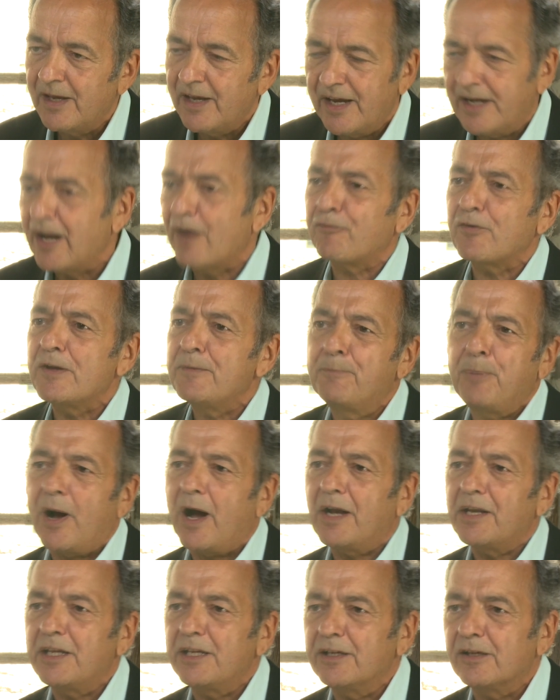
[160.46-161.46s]
and
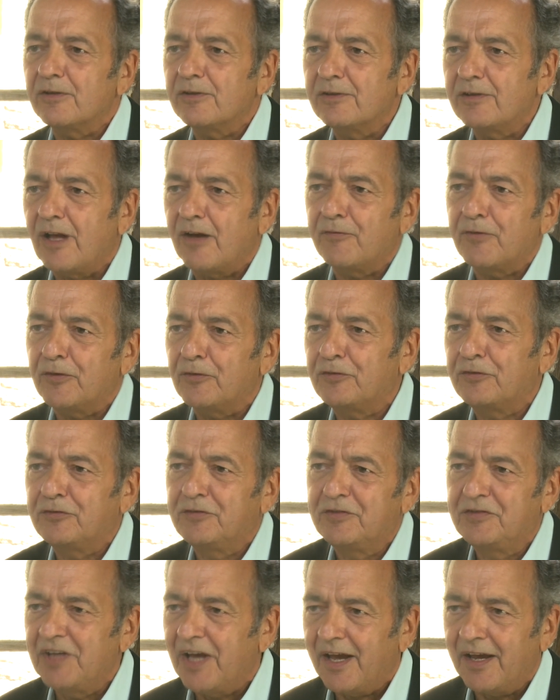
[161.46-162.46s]
everybody you love is
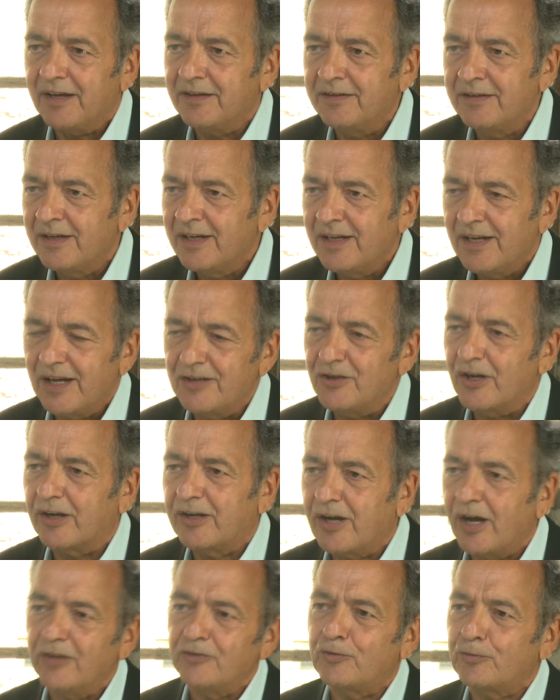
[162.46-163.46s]
dead, and your
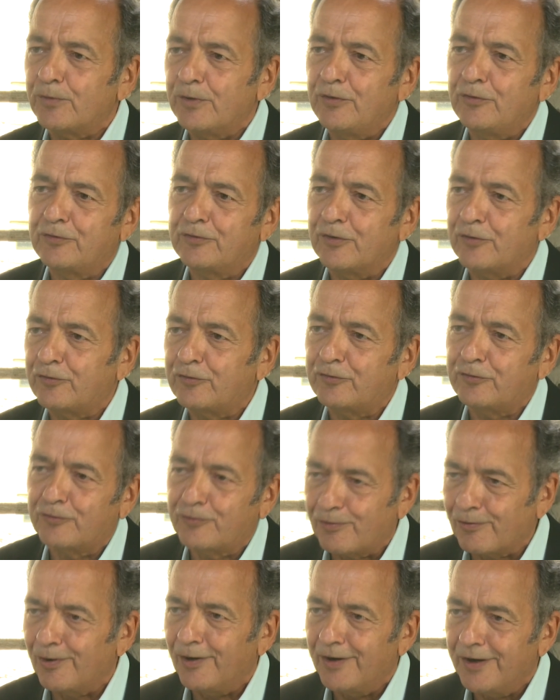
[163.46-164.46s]
country's
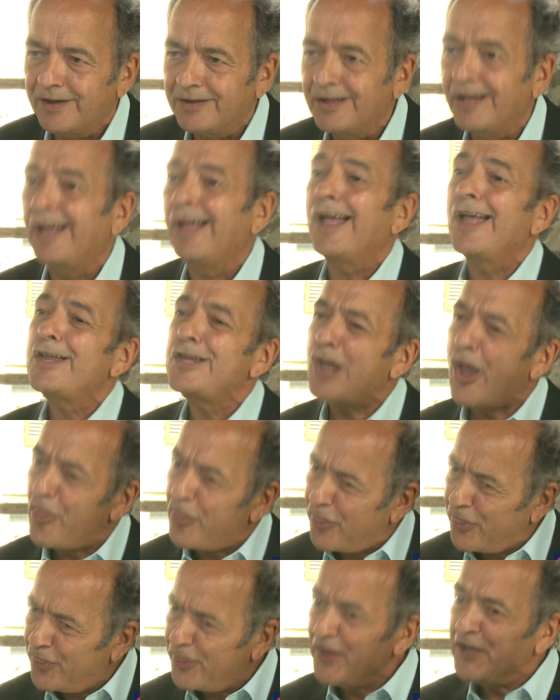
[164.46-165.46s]
destroyed, you
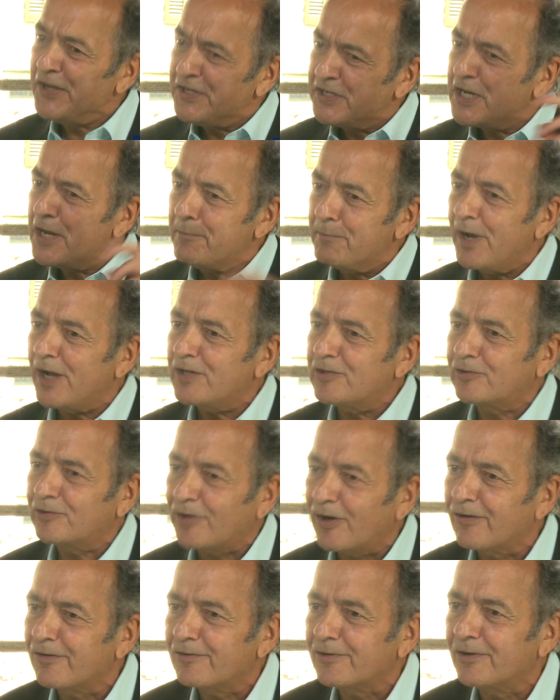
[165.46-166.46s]
think you might
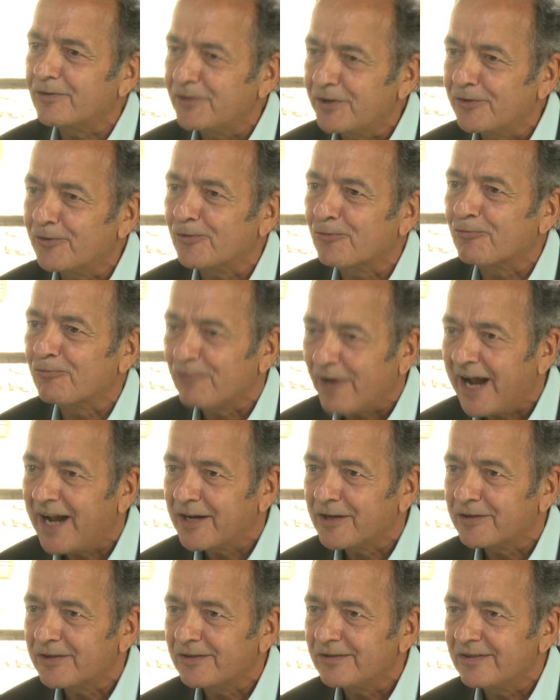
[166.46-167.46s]
turn a little
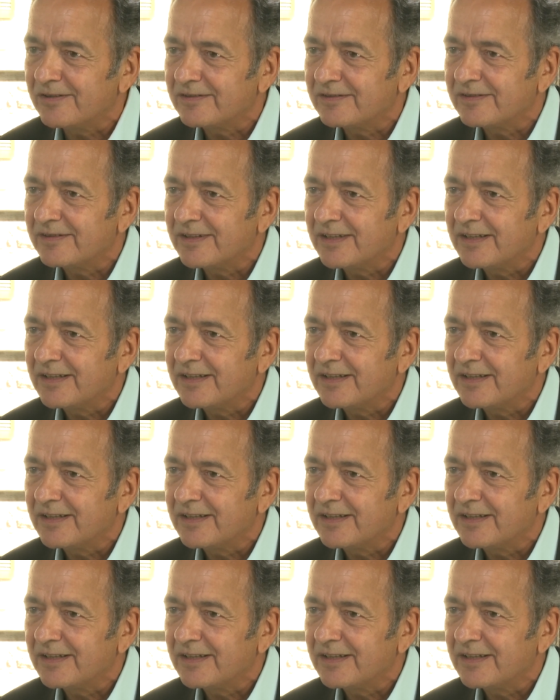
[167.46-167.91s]
radical?